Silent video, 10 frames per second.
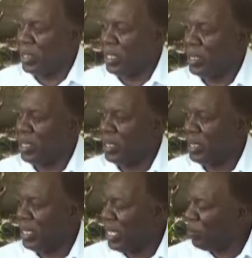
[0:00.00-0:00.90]
told me that
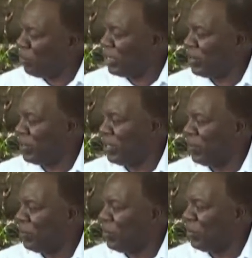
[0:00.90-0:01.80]
the then register
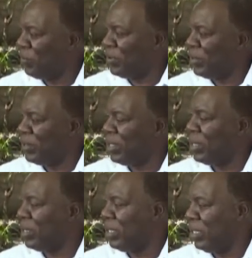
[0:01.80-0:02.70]
of the university
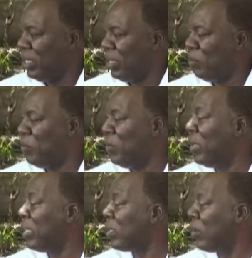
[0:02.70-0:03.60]
and him
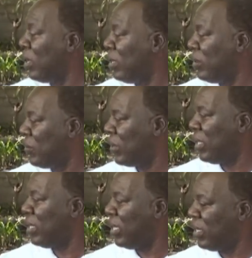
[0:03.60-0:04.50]
were at college
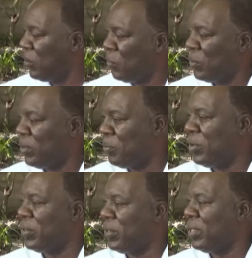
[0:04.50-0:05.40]
together and he knows the
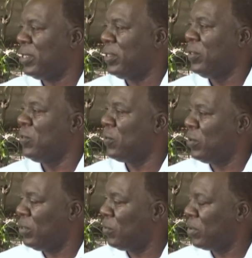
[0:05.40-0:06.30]
personally.
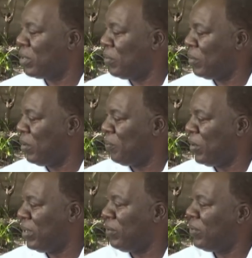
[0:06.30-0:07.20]
So he took it
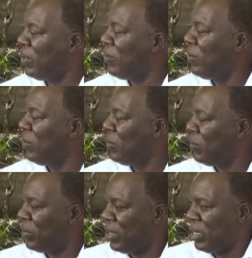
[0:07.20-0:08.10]
upon himself
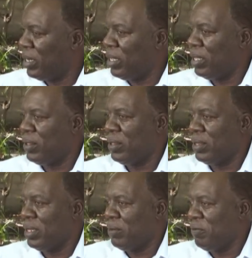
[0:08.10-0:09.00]
to send a
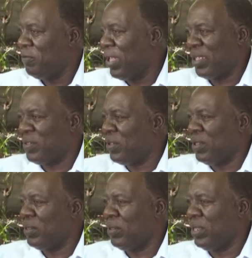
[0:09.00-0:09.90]
fax
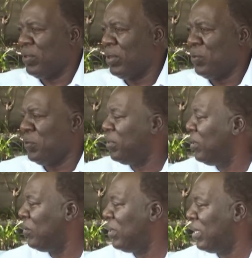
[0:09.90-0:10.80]
out. So uh, those
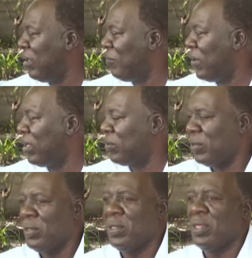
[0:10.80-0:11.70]
days they didn't have fax.
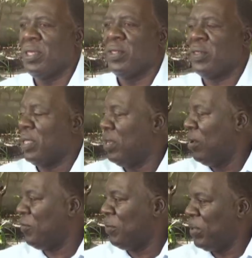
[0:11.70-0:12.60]
Send
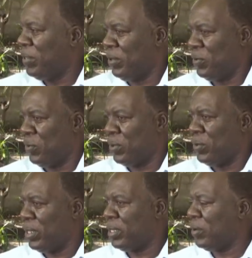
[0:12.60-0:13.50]
off a message to her
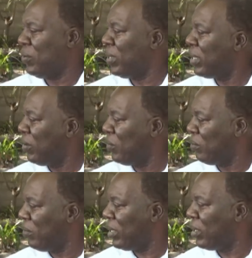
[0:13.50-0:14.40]
to let her know that I
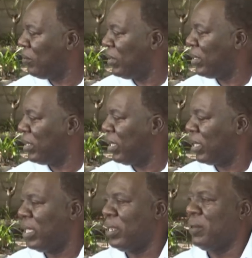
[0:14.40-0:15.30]
wouldn't be coming mm
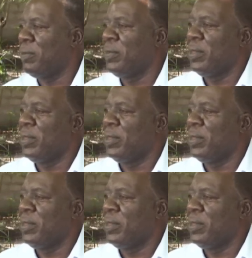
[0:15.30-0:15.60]
-hmm. again.